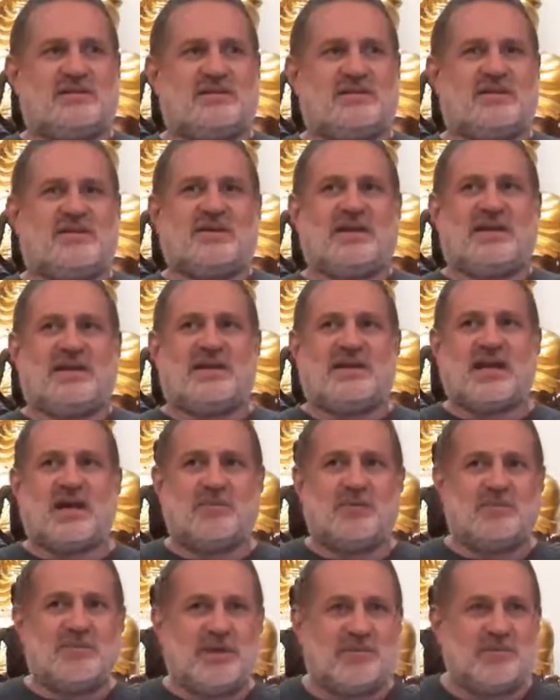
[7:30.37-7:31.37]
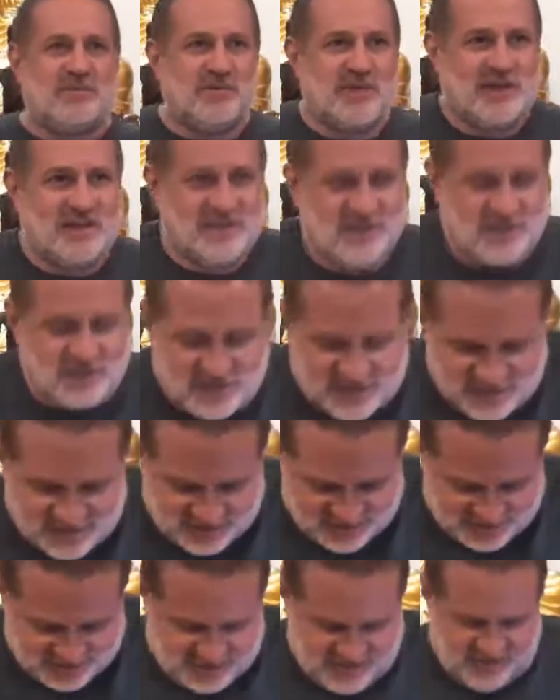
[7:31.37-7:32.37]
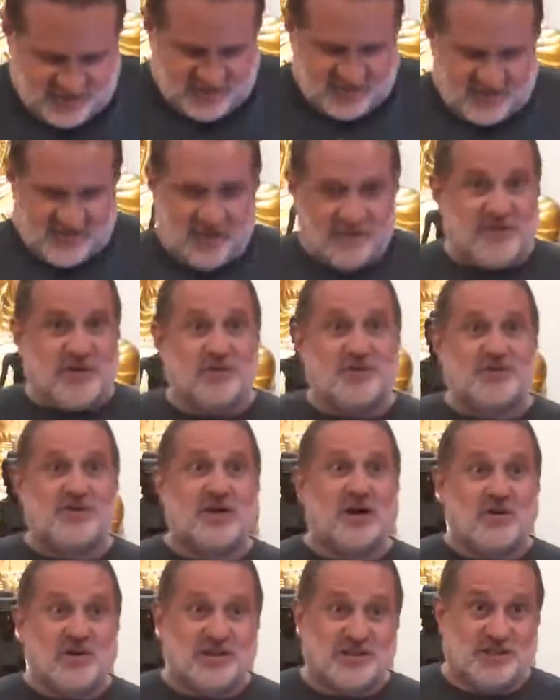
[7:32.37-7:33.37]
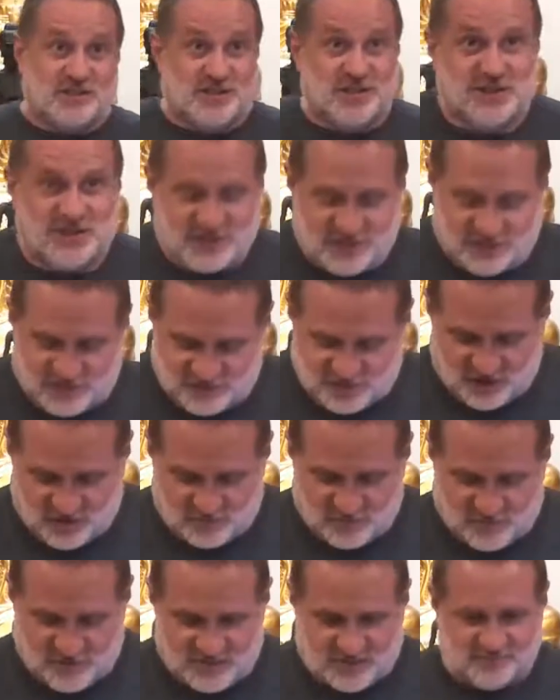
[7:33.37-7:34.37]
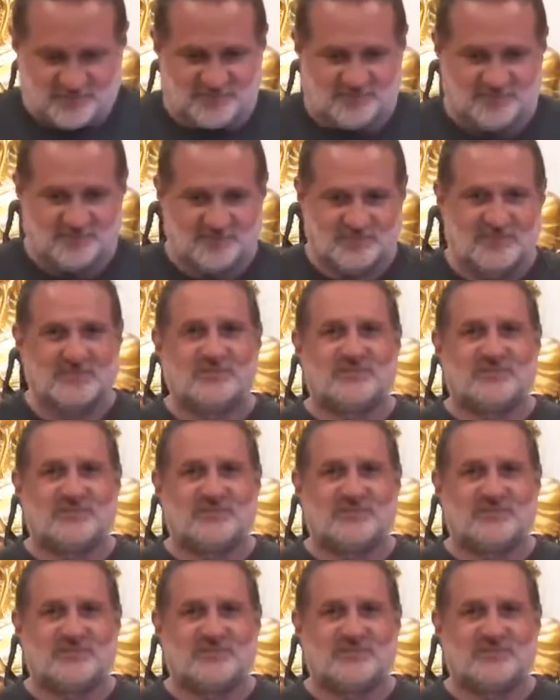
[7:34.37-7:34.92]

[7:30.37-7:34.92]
Okay, a couple people, that's good. If you don't, it's good to start one.